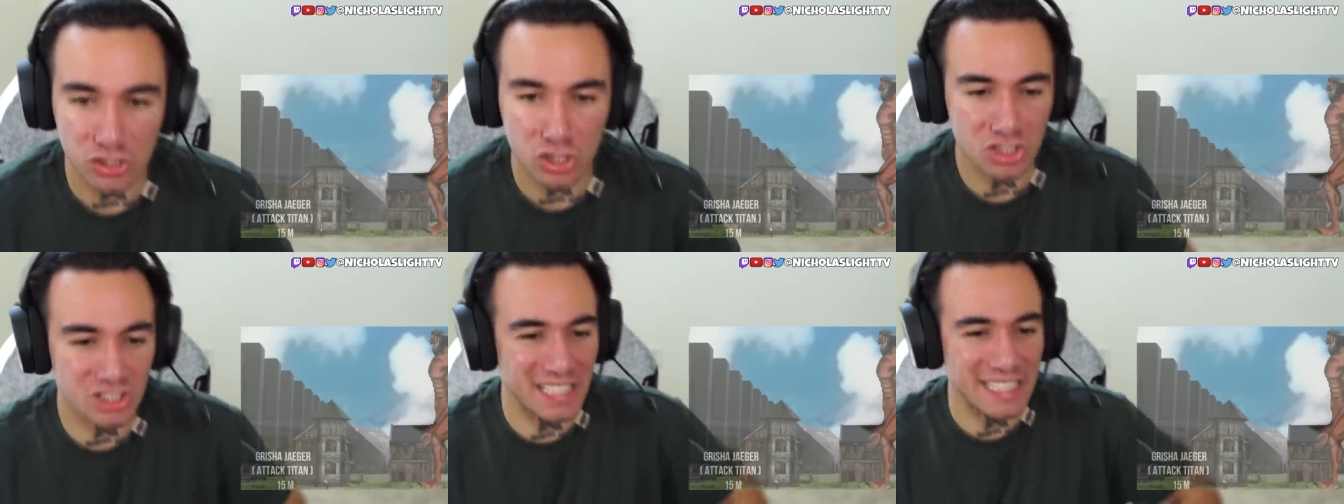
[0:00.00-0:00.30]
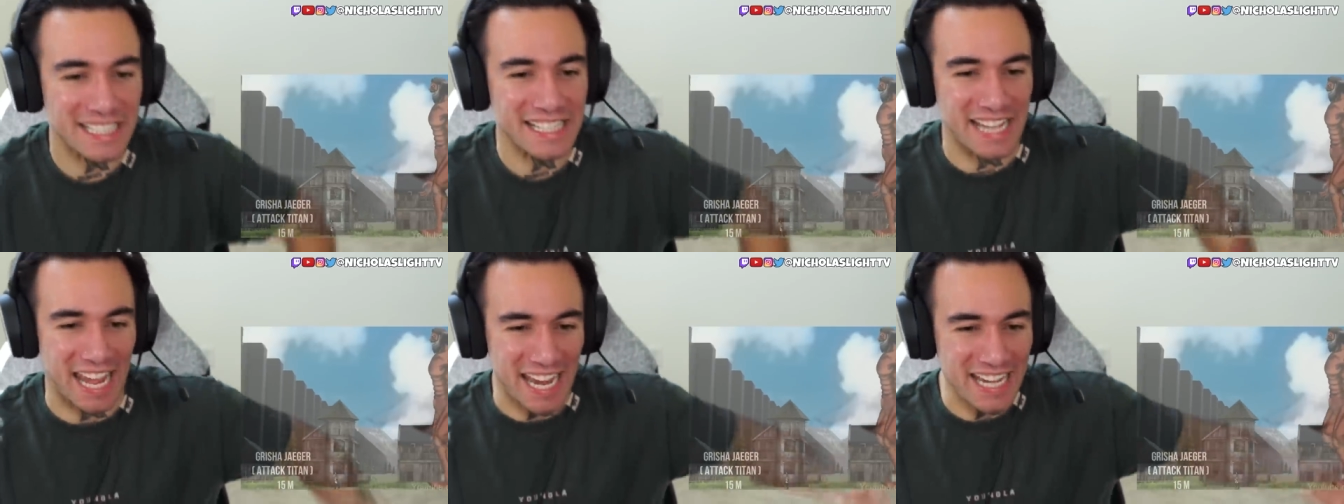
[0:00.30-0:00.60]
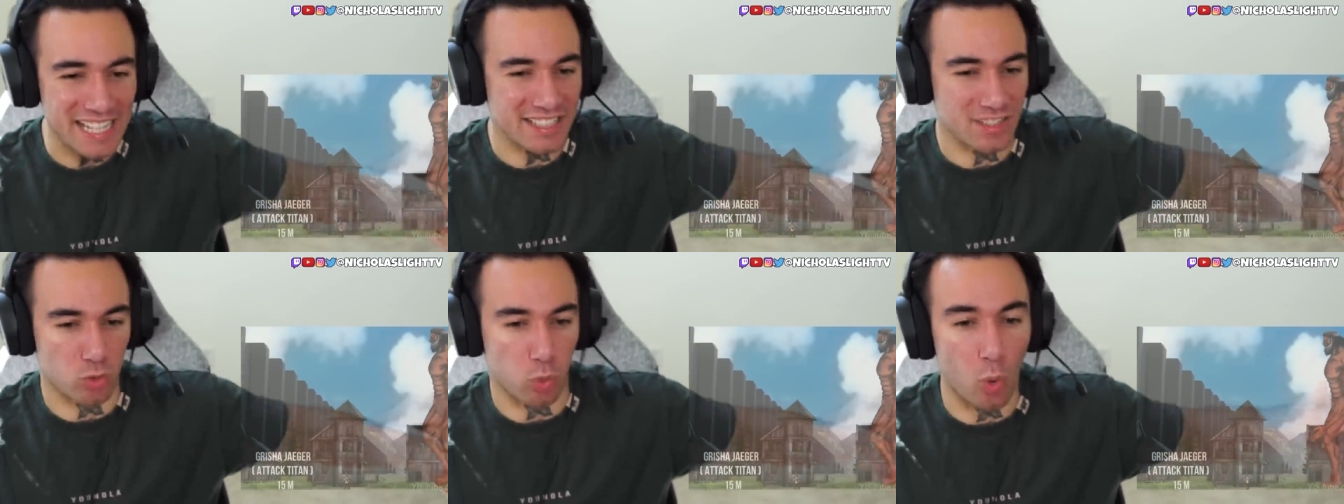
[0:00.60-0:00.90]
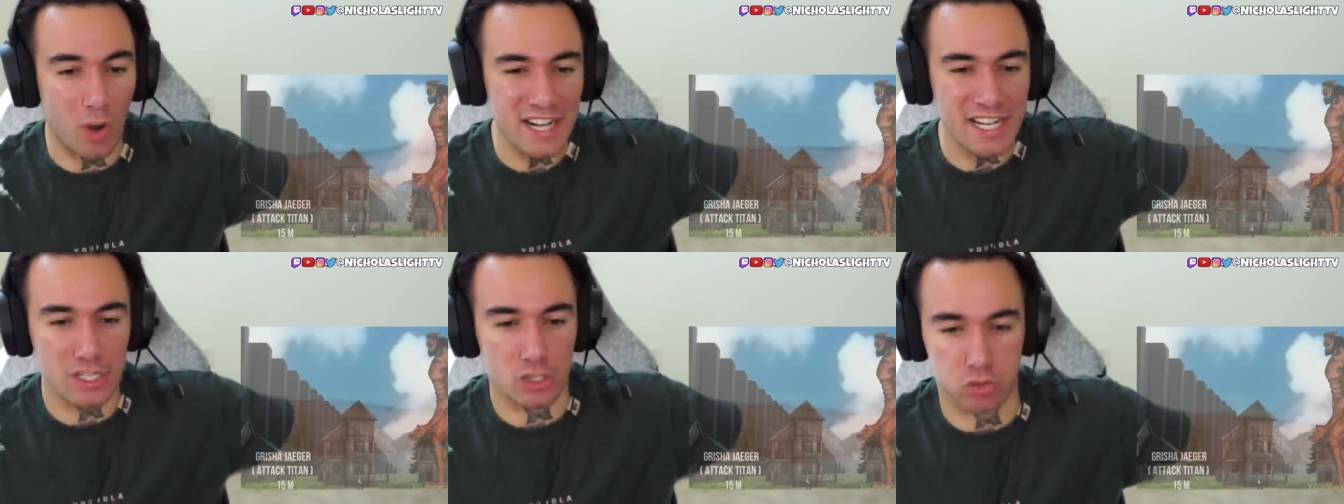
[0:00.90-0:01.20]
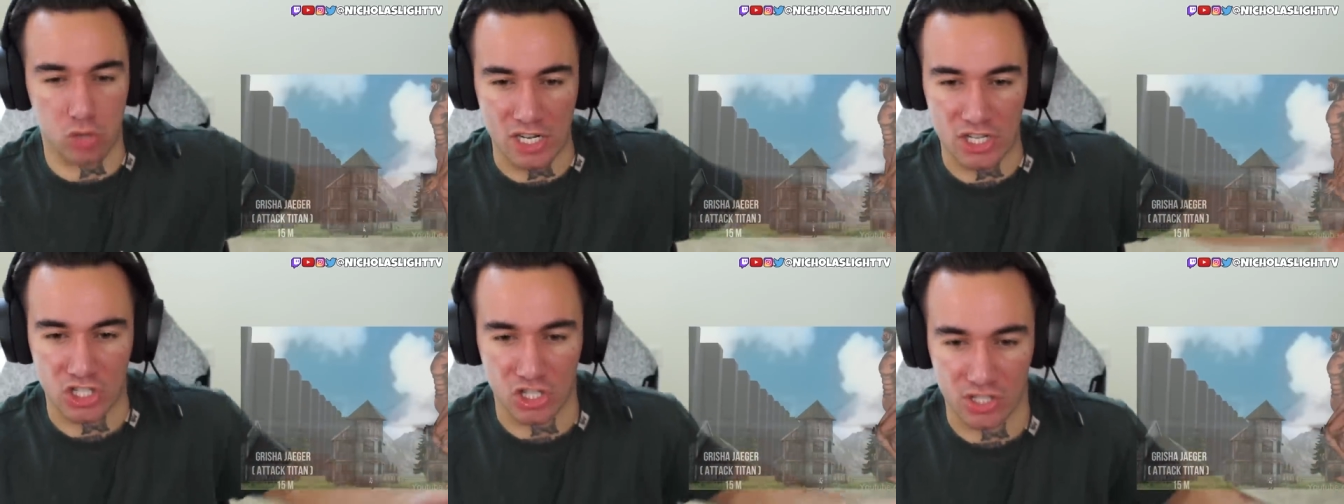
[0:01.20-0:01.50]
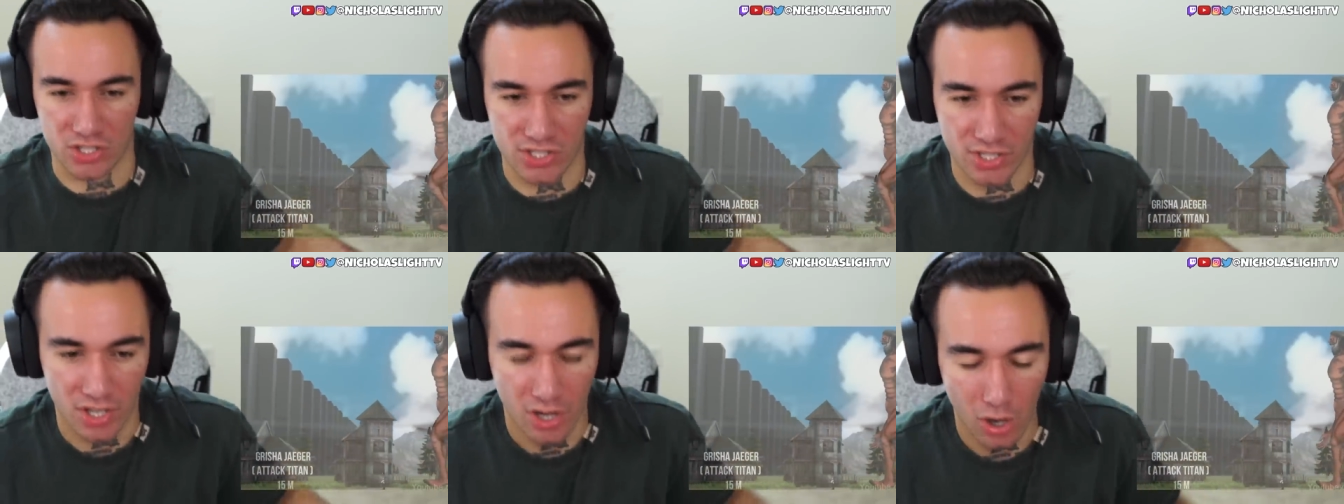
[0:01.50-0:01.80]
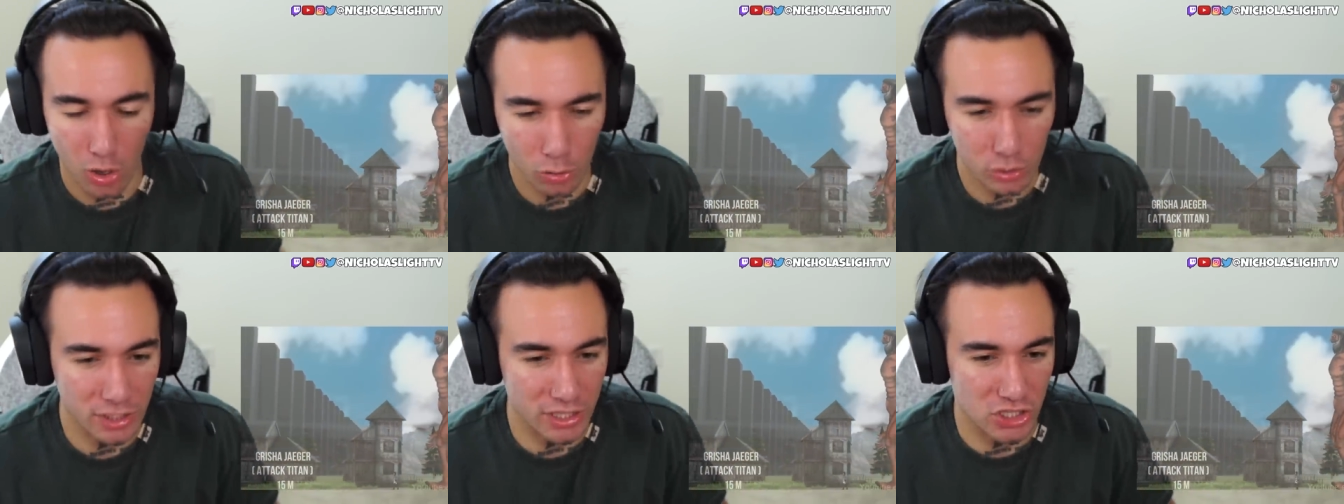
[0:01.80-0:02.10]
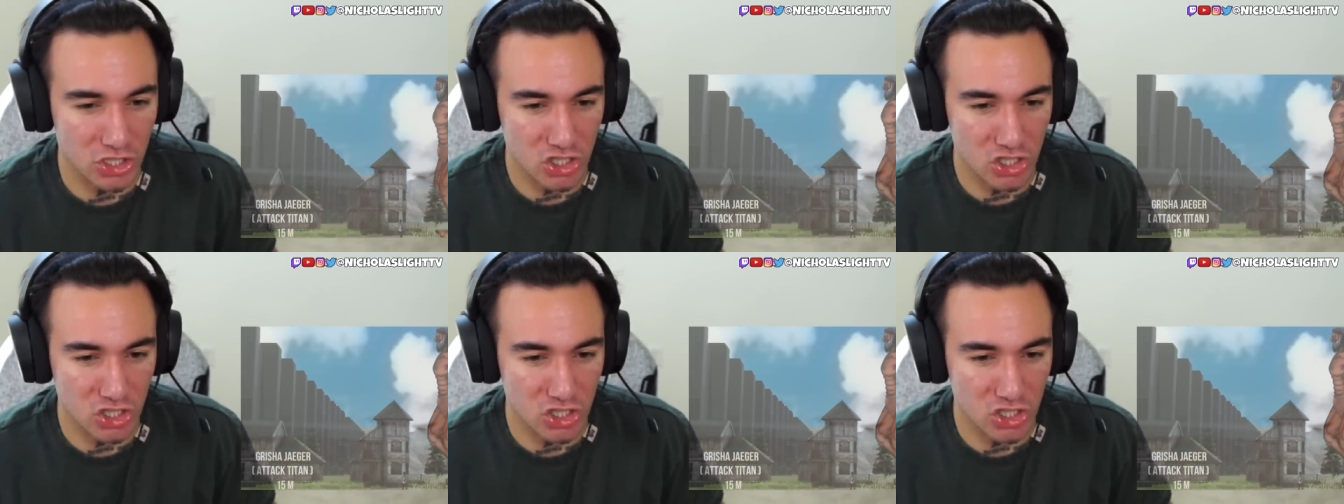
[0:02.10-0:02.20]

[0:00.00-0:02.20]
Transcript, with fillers: looks like he ate 20 Grishas. Holy